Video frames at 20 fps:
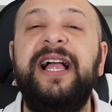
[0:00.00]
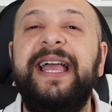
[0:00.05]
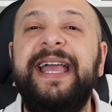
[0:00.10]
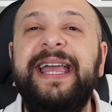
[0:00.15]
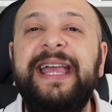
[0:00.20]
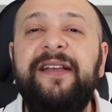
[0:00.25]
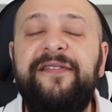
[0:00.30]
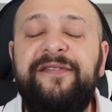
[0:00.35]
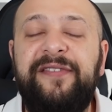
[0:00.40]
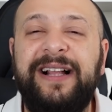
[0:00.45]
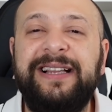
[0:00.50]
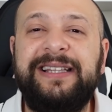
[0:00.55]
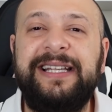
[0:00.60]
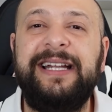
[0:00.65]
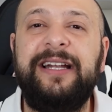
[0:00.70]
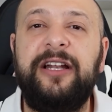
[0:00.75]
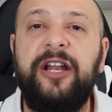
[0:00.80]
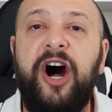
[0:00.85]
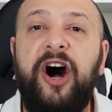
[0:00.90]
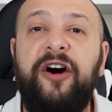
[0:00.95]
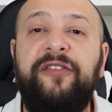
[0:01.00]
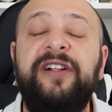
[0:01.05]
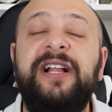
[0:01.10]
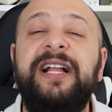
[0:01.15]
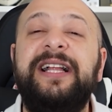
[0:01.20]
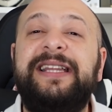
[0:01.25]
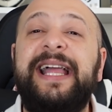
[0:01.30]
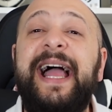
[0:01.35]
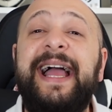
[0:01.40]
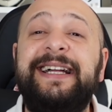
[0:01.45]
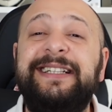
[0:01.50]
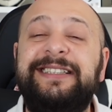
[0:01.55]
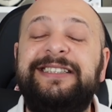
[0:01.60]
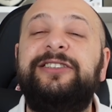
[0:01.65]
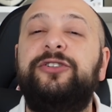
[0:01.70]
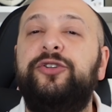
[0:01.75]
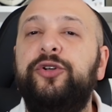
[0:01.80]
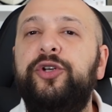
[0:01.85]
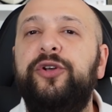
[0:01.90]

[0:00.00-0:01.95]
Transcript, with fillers: He felt in love thanks to